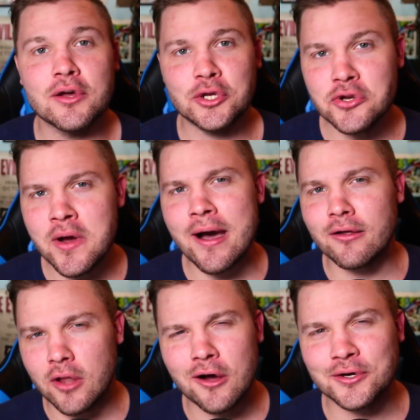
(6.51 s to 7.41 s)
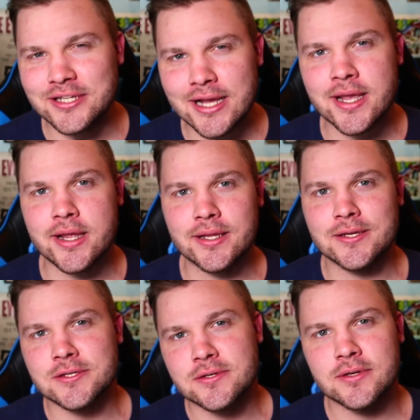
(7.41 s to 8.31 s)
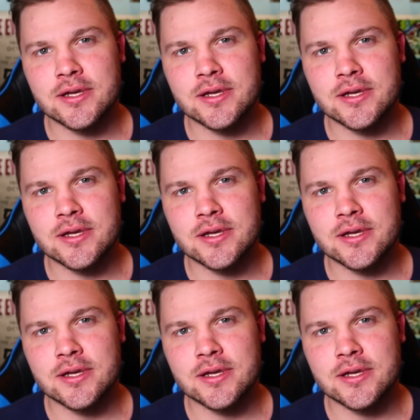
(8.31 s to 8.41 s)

You know how long a decade is?